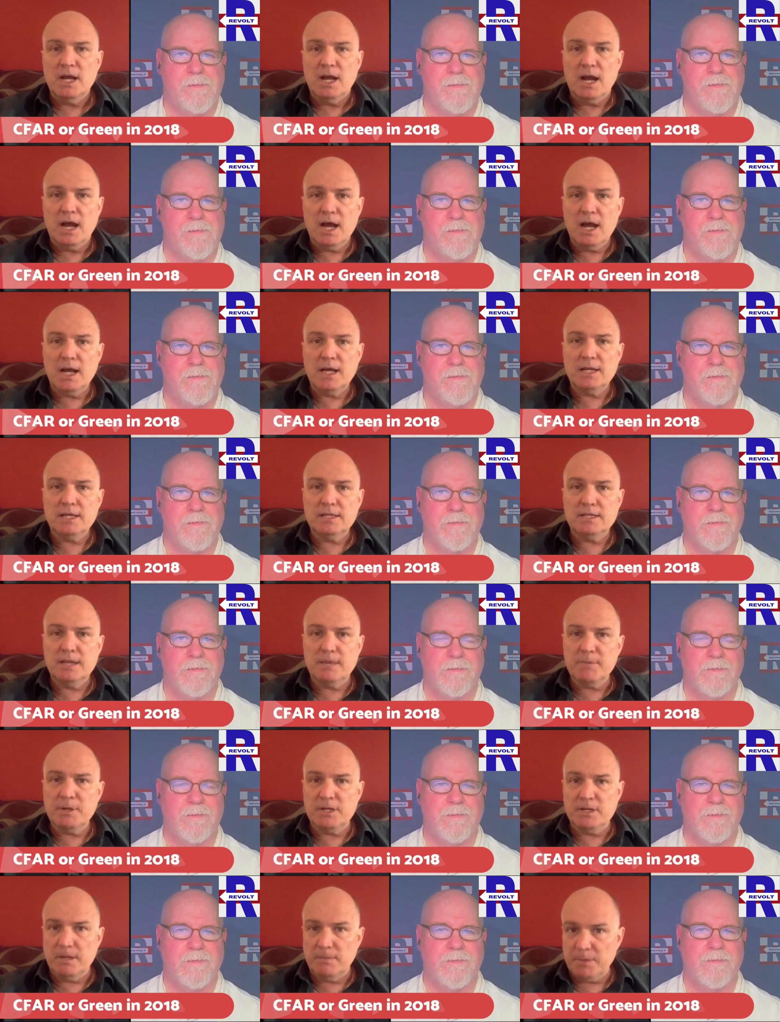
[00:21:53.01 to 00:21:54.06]
Speaker 1: Uh,
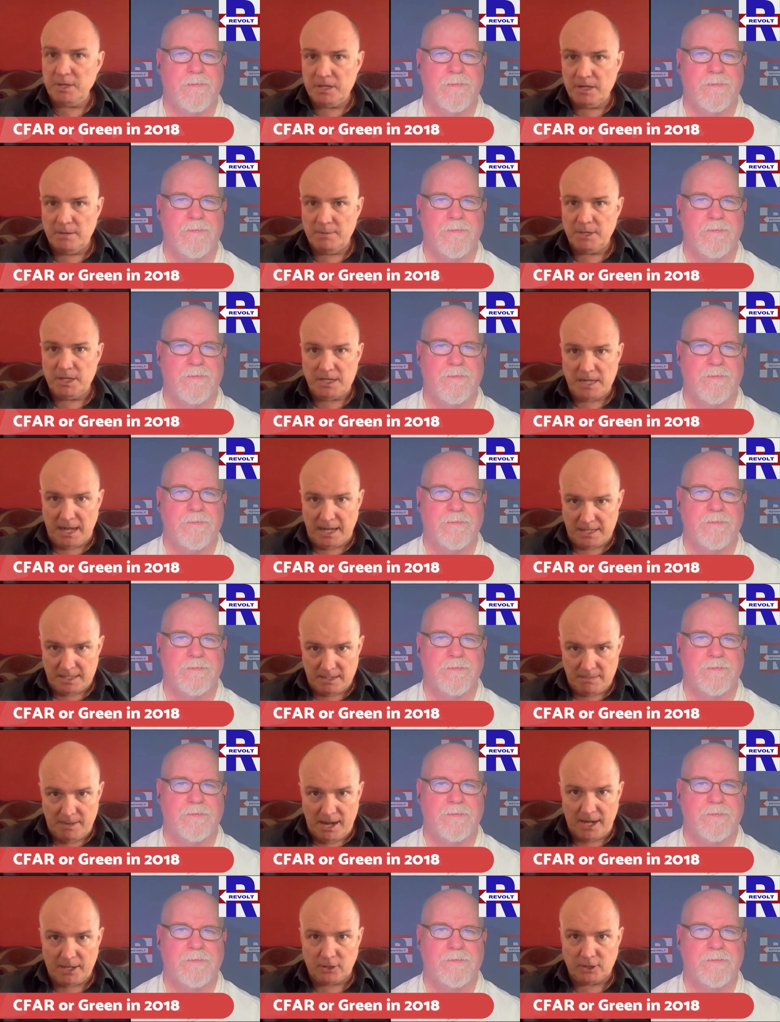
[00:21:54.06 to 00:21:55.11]

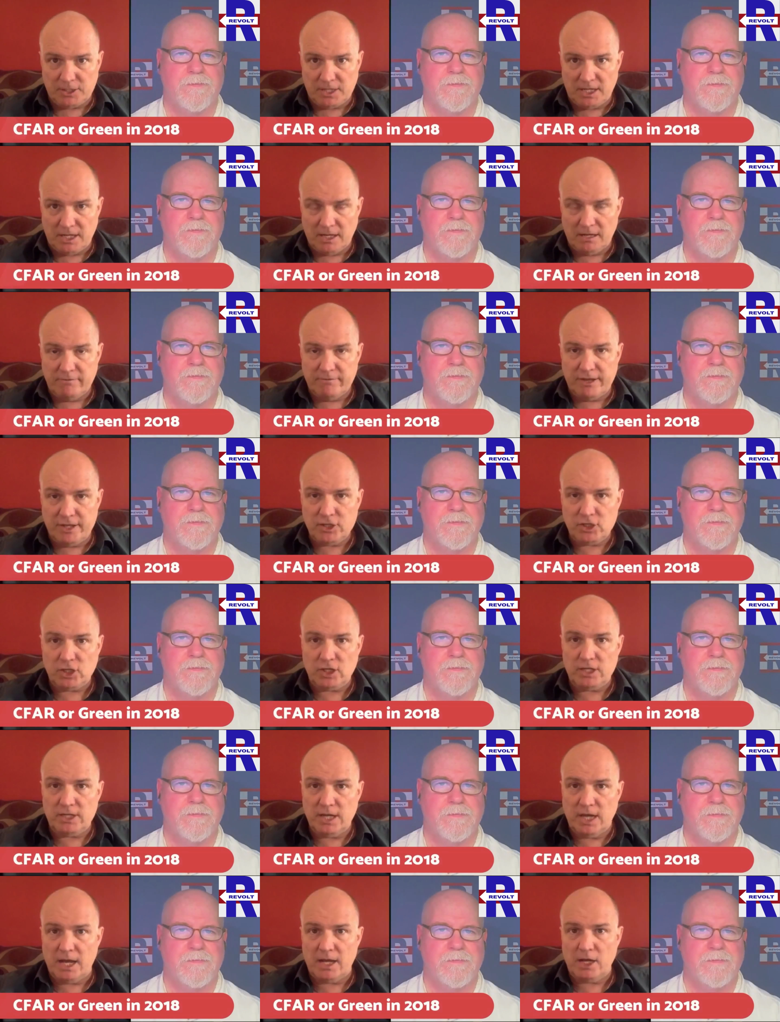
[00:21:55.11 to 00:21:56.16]

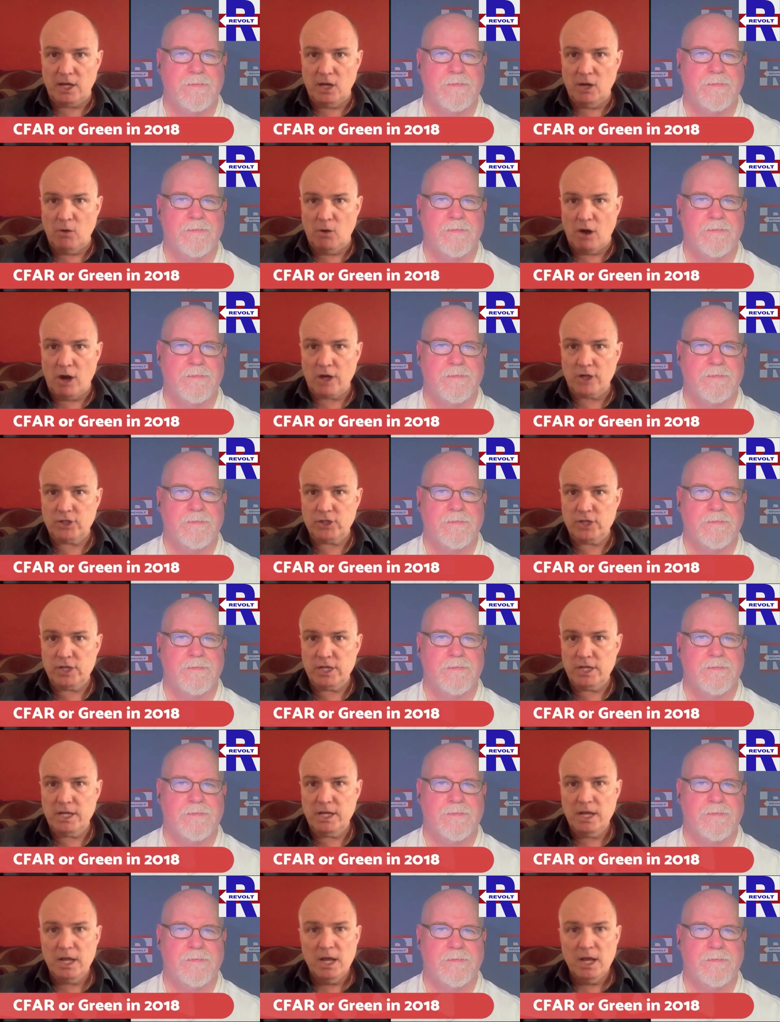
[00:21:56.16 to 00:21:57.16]
www.democracyconvention.org.